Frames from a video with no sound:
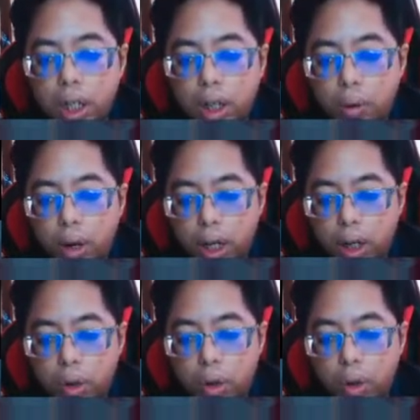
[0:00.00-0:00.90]

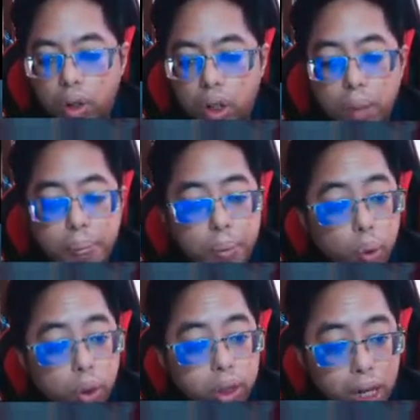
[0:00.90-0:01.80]
the
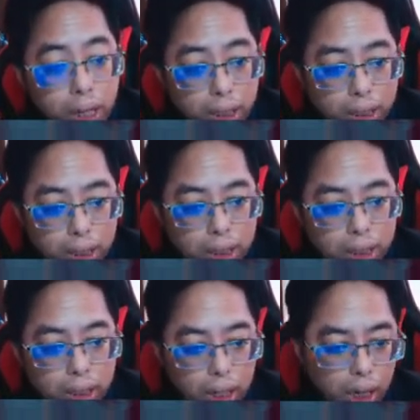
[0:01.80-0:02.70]
prothallus.
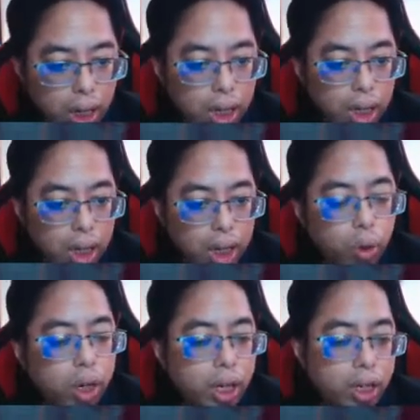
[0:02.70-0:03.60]
Okay,
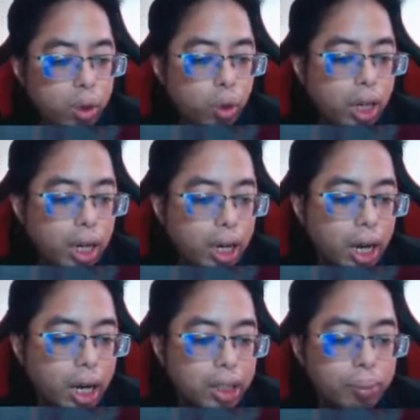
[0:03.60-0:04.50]
it look like a
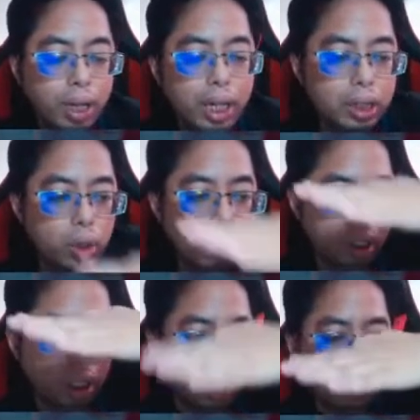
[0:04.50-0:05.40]
heart, but it is
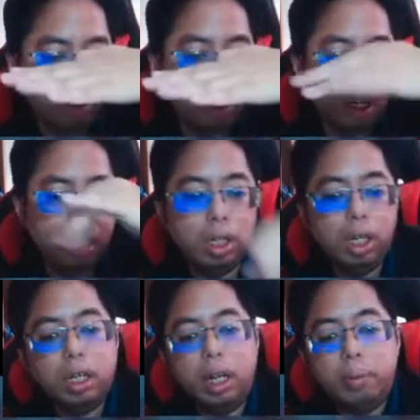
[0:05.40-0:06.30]
on the ground.
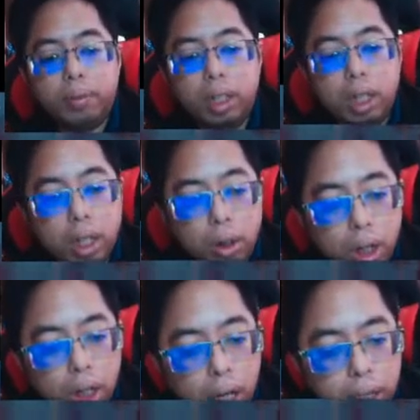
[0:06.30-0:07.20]
Okay,
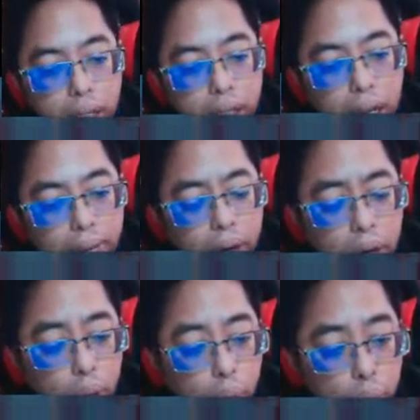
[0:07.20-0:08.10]
and then they have a lot
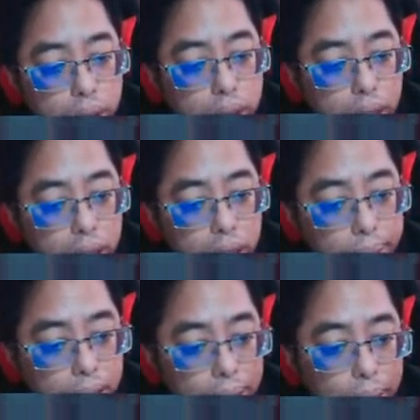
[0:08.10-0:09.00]
of holes.
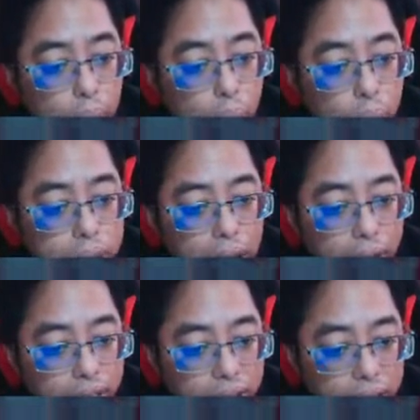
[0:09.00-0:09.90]
Some of the holes
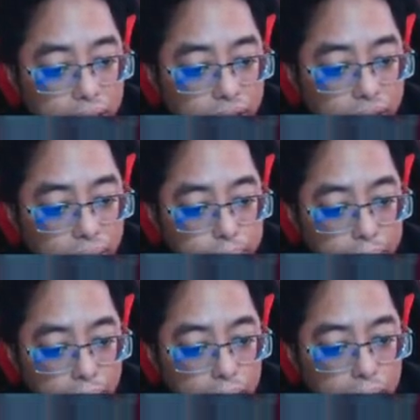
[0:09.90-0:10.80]
have the
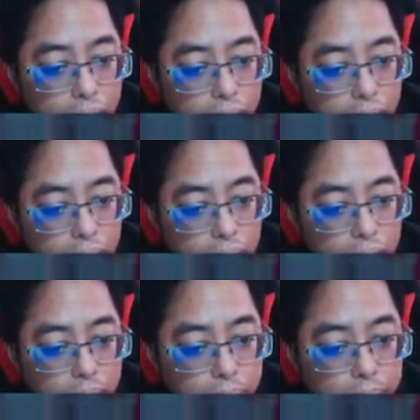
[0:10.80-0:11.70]
male
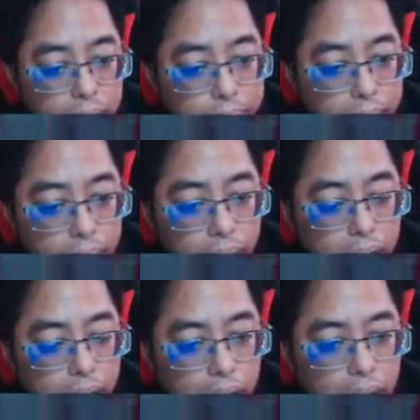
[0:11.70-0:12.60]
sperm.
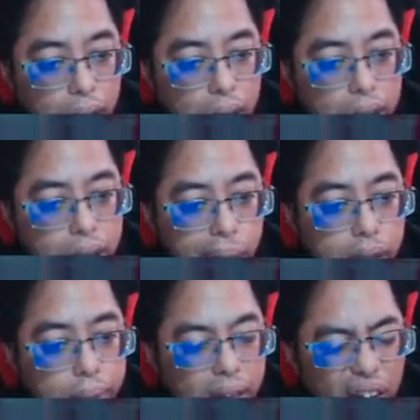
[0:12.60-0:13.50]
Some of
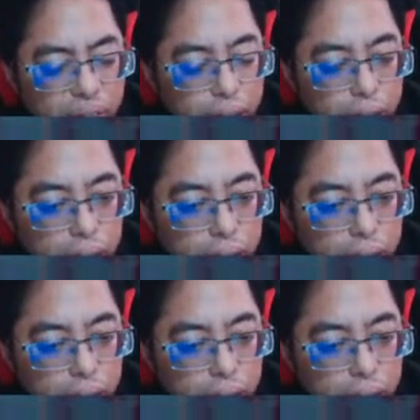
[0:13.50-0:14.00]
them have the